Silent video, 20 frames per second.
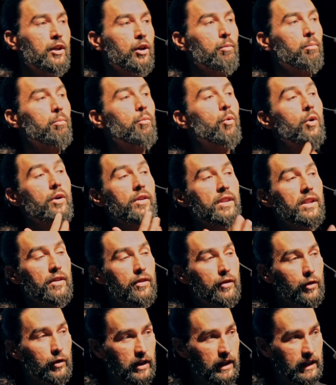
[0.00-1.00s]
more than
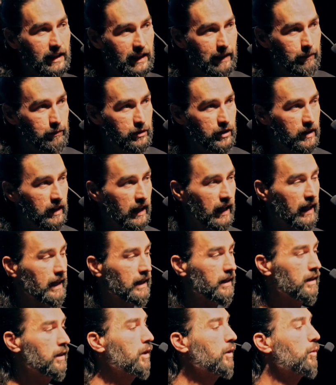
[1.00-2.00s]
30 claims a
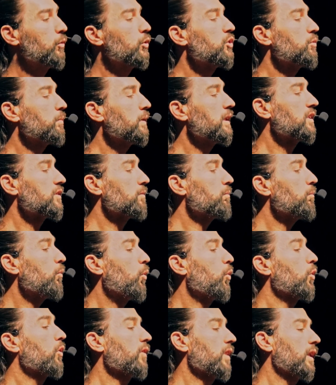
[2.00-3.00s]
day, which means
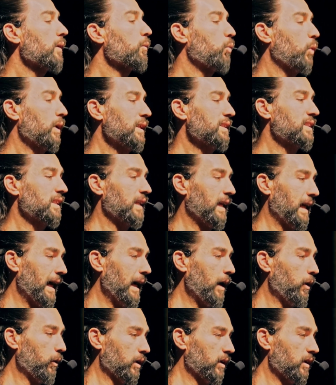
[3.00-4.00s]
more than once an
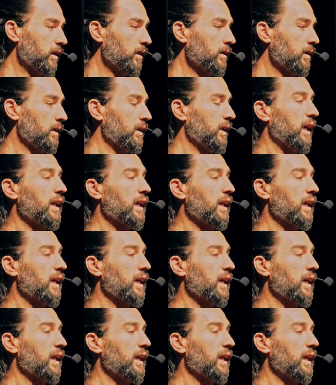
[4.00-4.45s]
hour,